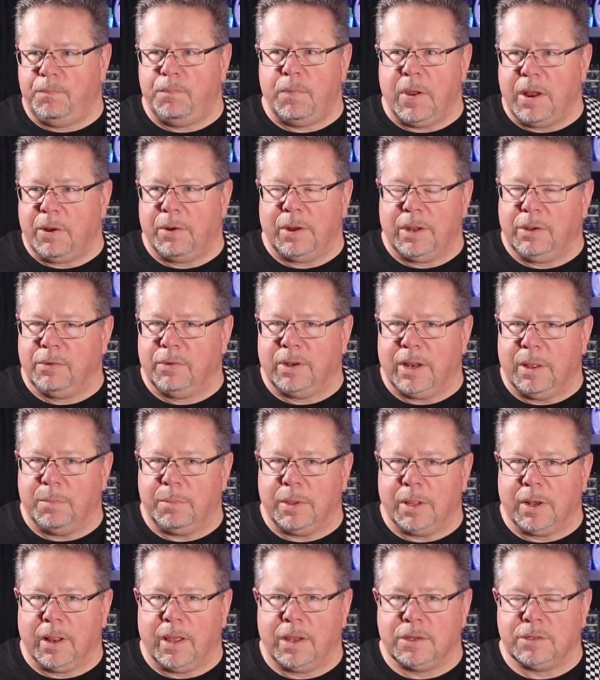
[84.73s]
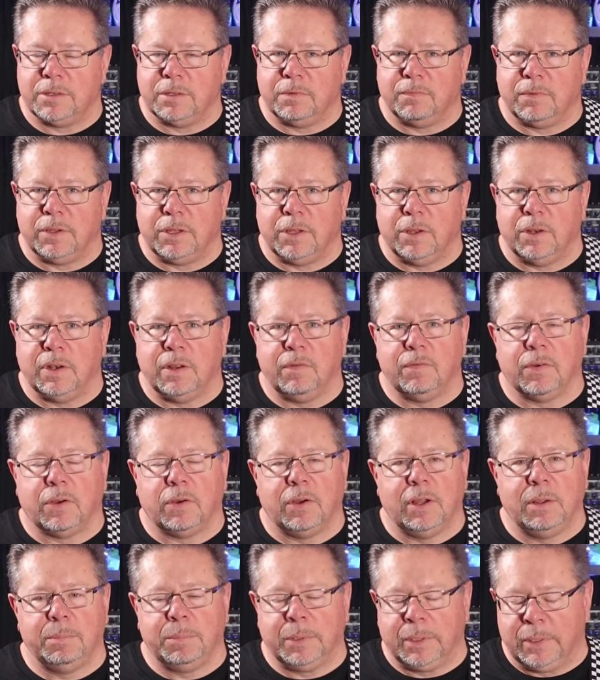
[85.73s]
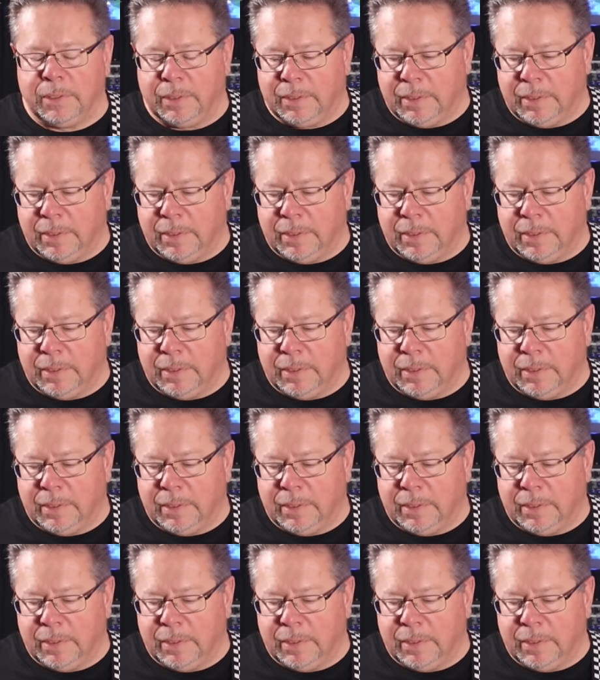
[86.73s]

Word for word: very good emulation of a Uni Vibe.